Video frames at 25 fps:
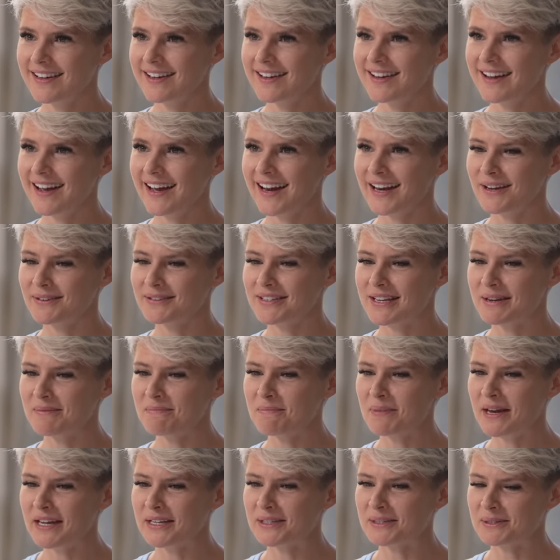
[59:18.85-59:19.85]
And I was
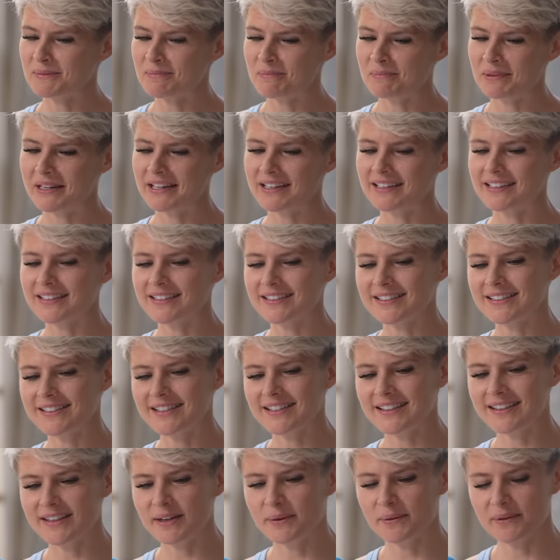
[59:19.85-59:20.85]
impatient because
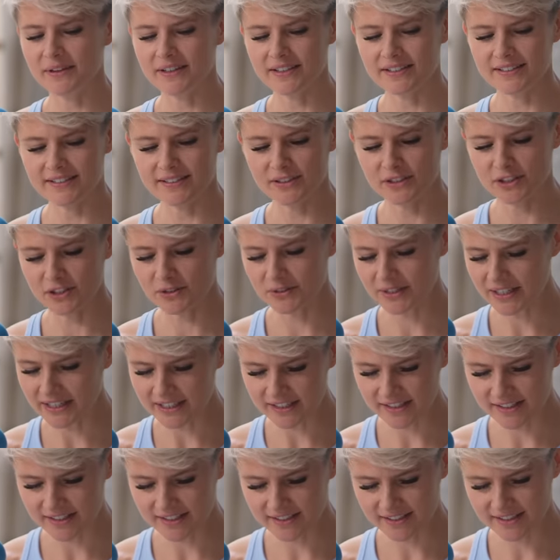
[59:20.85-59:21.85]
there was due
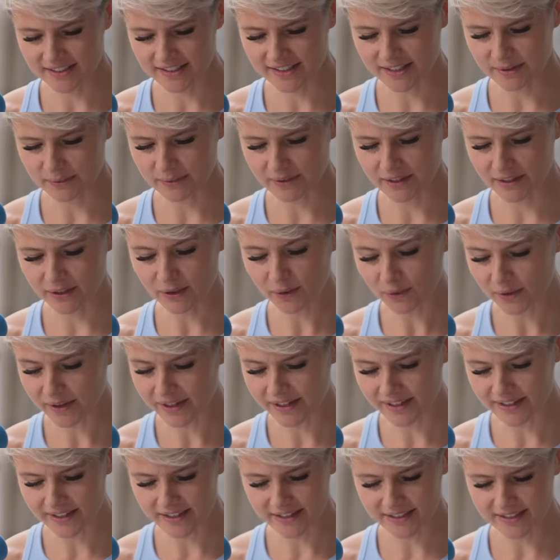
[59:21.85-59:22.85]
diligence, there were
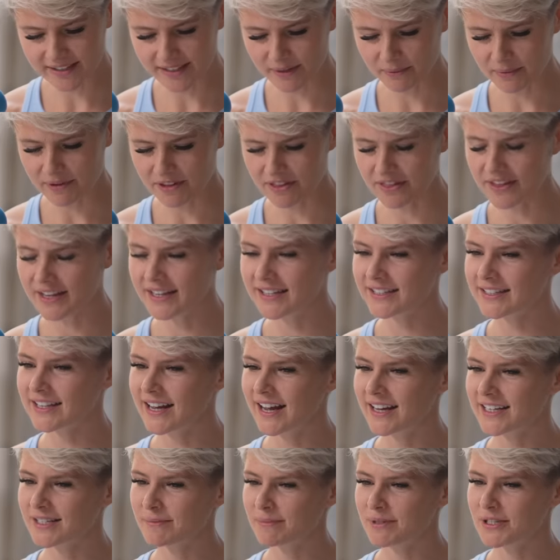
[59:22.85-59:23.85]
lawyers, there were things that
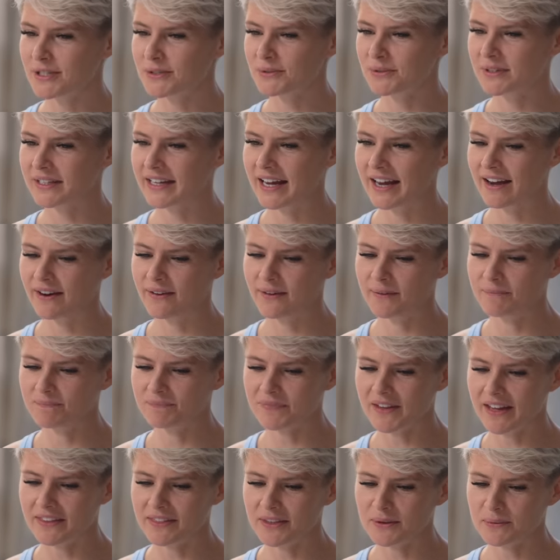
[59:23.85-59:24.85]
had to be sorted out.
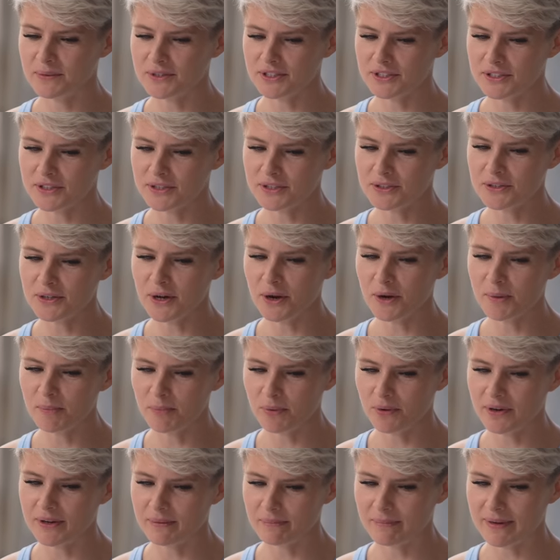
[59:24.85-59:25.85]
And there was just no
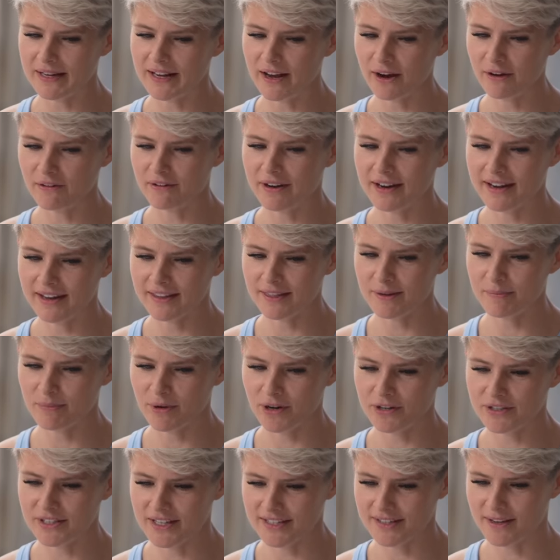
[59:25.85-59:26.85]
point in me hurrying the
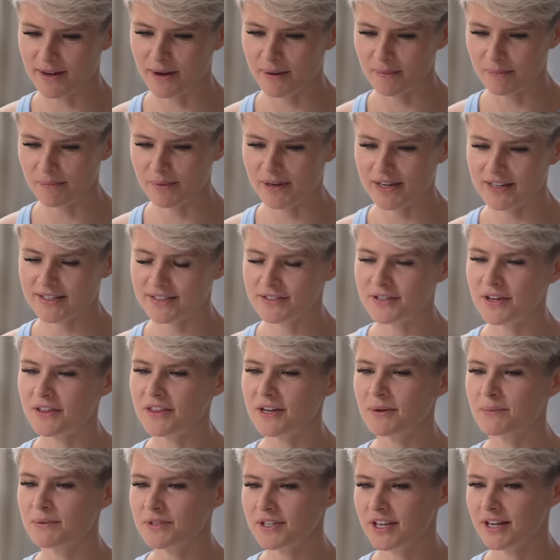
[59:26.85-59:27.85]
process up because
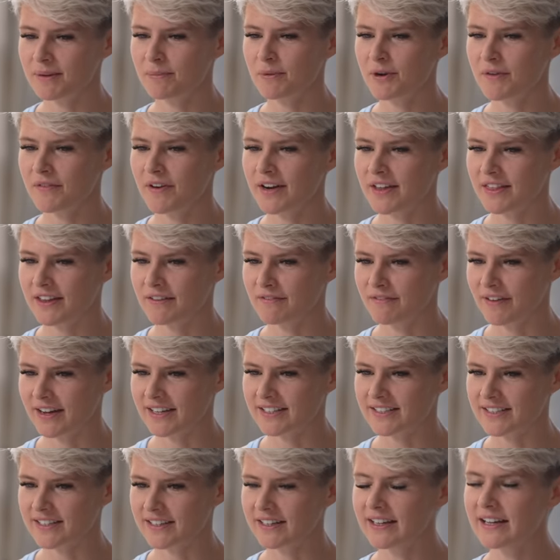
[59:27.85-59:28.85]
nothing was going to move anything
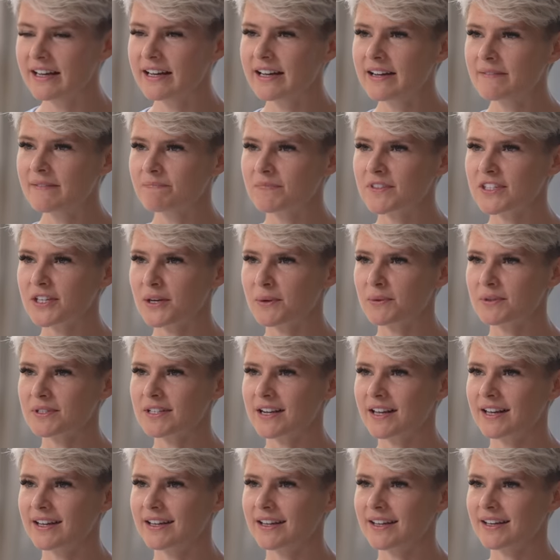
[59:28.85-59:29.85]
faster. So it was
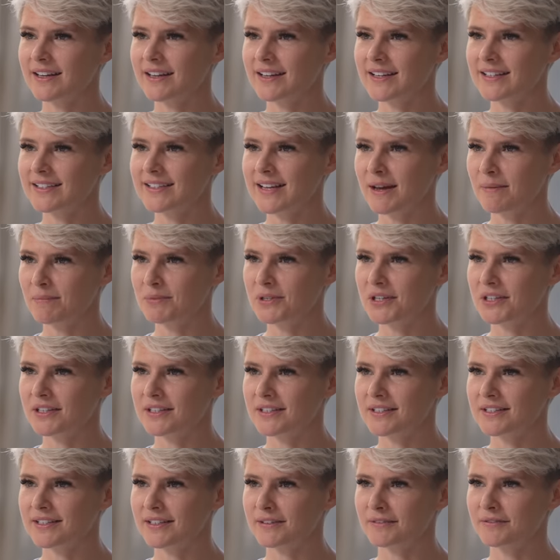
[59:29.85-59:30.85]
like an
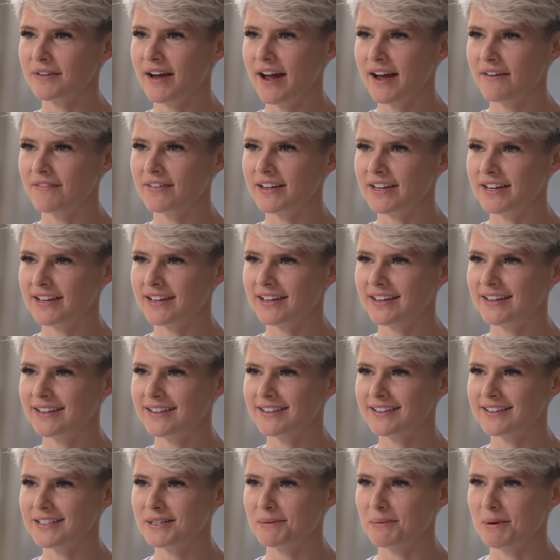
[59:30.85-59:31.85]
acceptance of having
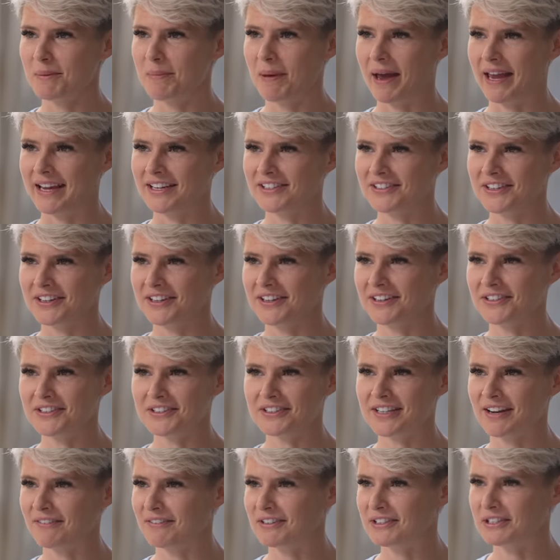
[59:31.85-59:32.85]
to be patient and
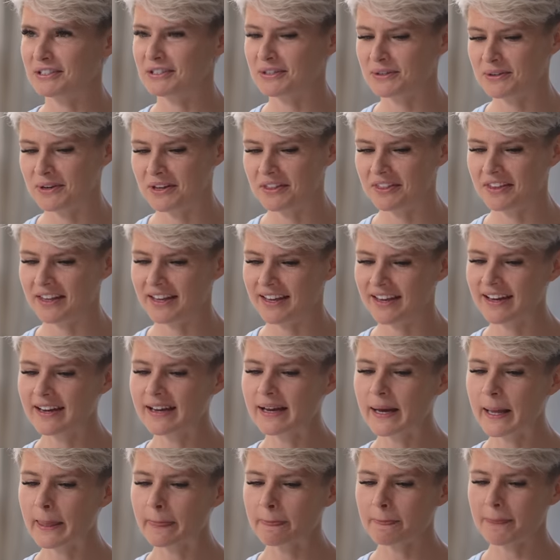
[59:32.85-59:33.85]
just having to do nothing.
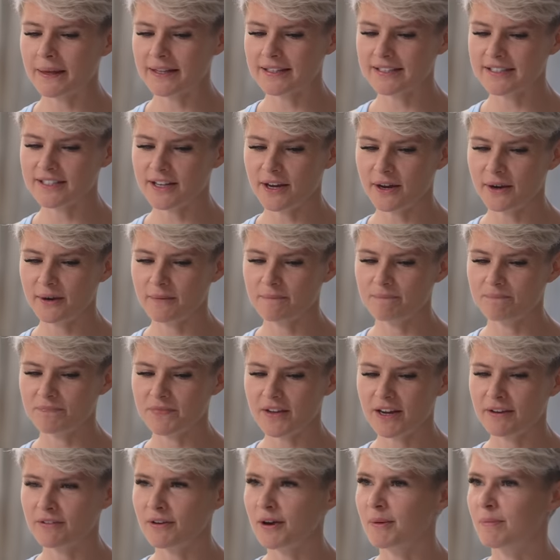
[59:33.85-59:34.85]
And so
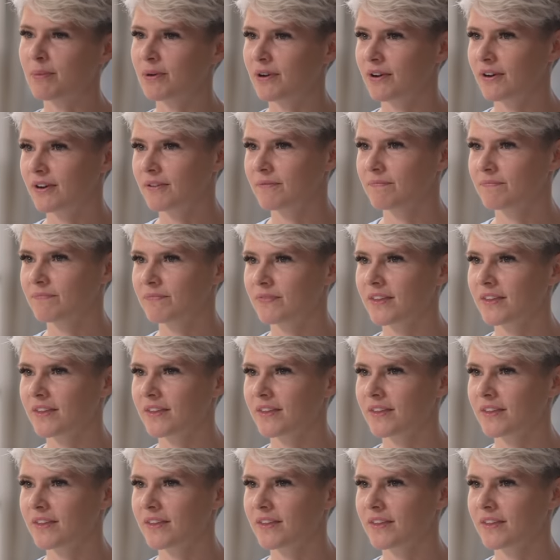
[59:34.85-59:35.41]
I wrote a book.